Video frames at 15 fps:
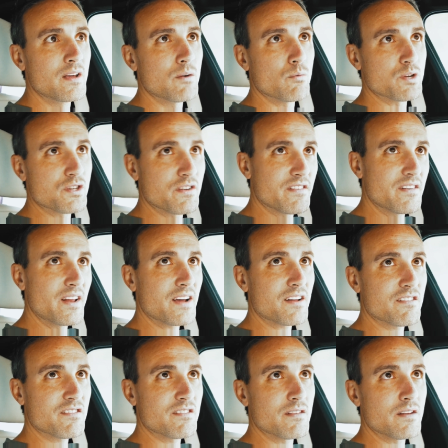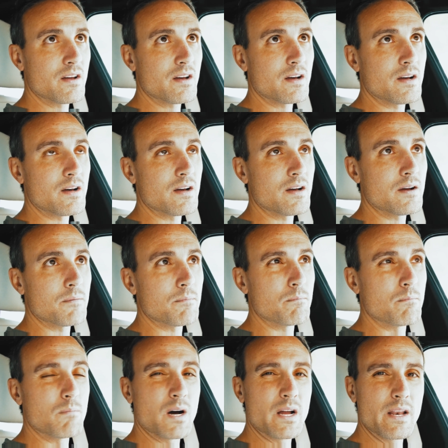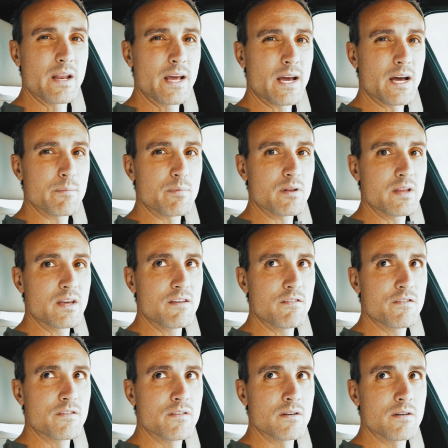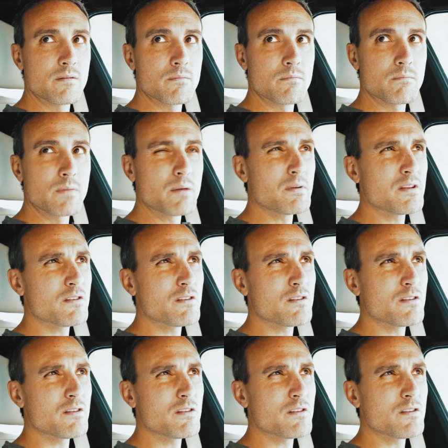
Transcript: which is next uh, Monday, I believe, maybe